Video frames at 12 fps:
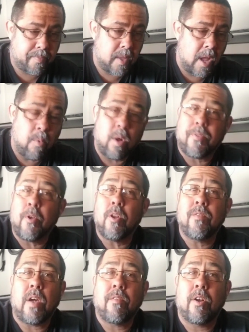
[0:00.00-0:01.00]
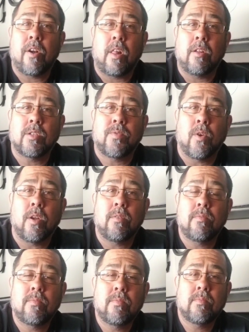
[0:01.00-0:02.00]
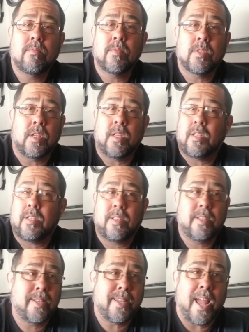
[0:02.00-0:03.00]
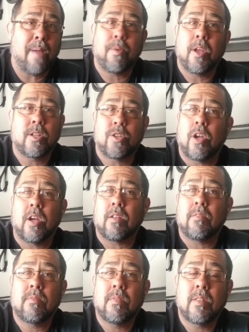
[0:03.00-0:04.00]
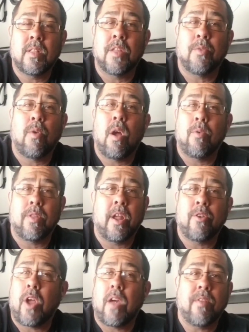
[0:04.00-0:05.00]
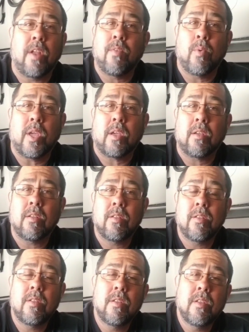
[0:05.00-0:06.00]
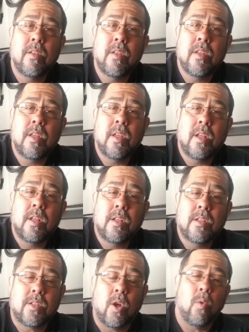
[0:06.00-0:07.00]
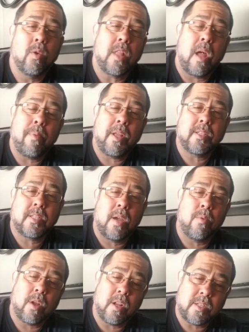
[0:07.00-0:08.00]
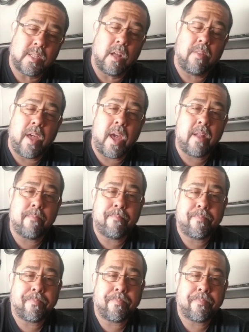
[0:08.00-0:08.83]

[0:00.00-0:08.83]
I want $3,500 for it. It's a damn good truck. Nothing wrong with it. I drive it every week. So with that being said, we're going to sell that,